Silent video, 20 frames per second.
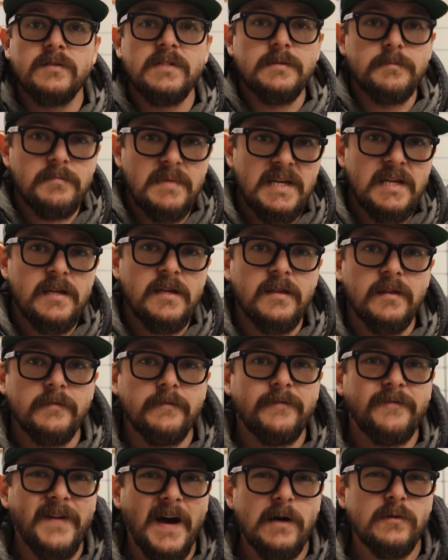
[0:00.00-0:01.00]
to me, the
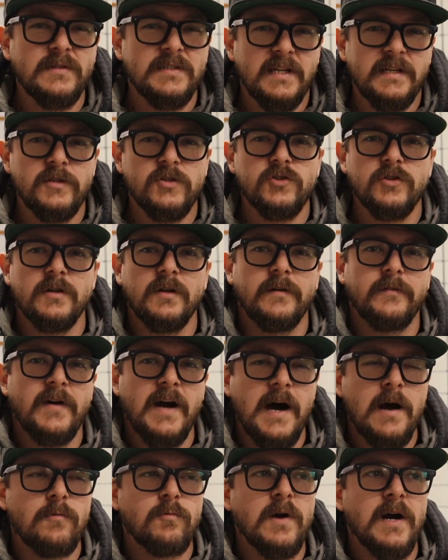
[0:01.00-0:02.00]
foundation of
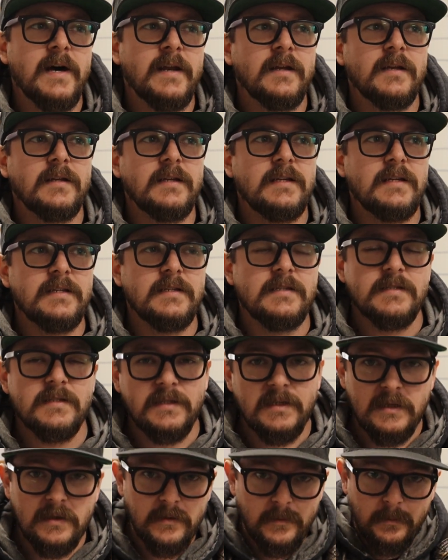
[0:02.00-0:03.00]
hot rodding is
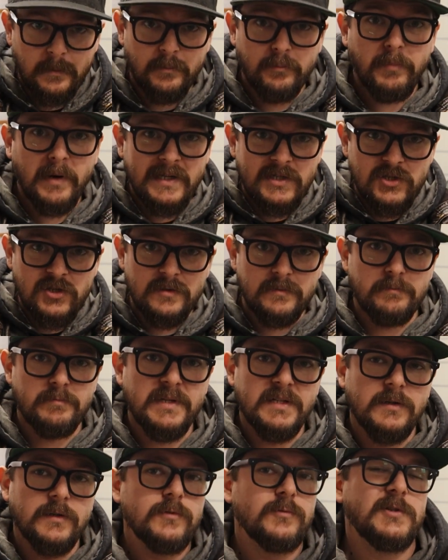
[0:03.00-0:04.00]
the budget
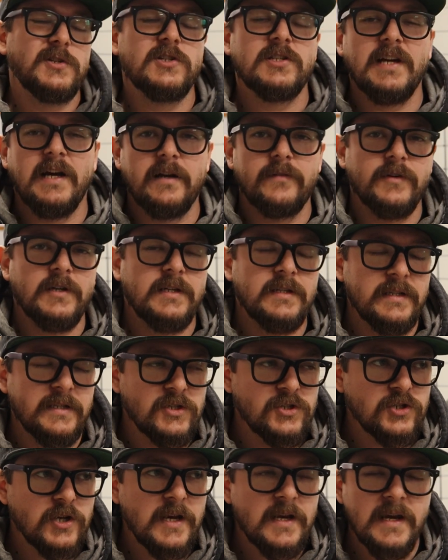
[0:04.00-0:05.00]
build, which is kind of a
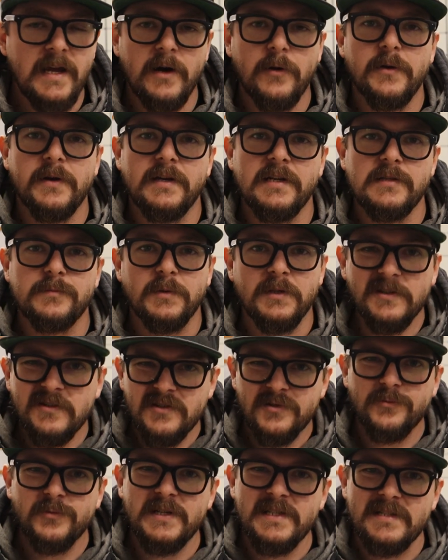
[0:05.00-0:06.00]
cliche nowadays, but
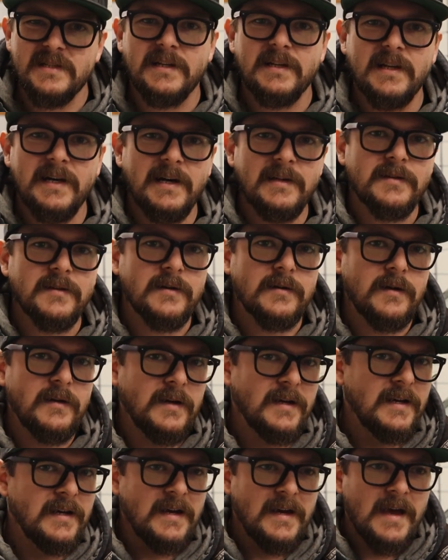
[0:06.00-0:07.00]
there's a reason it got there.
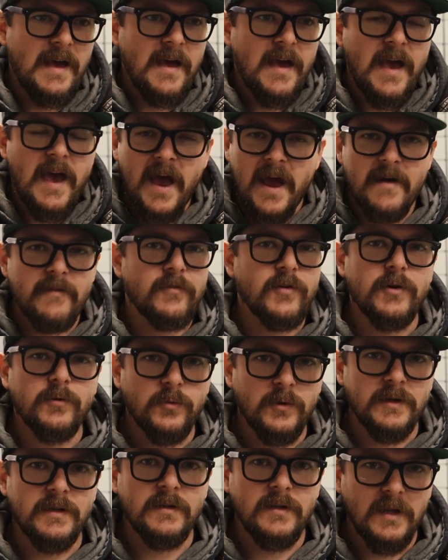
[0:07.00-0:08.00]

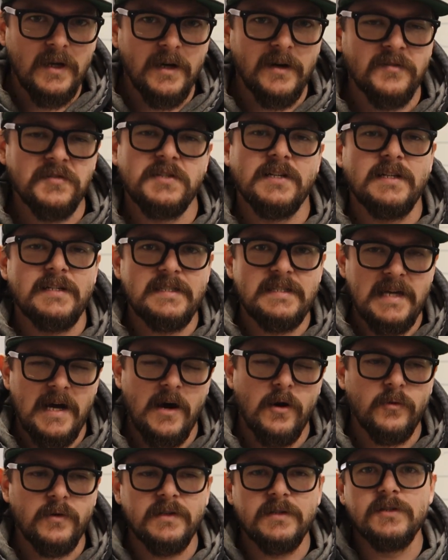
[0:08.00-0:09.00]
Everyone loves a
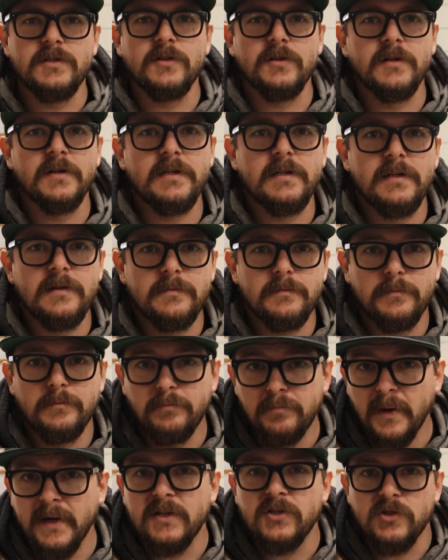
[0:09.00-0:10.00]
down and dirty
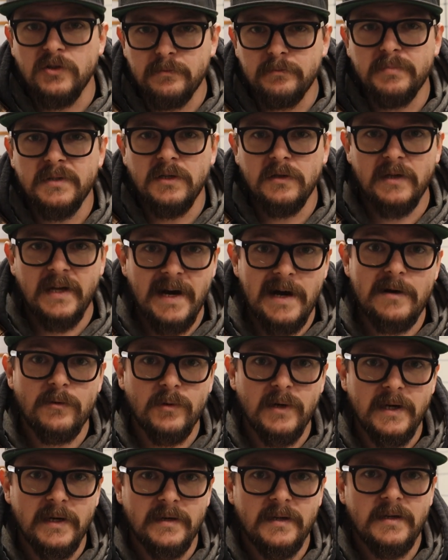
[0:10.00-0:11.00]
budget build hot
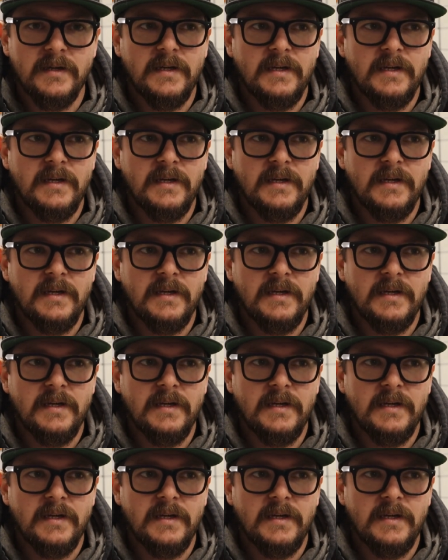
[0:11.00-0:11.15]
rod.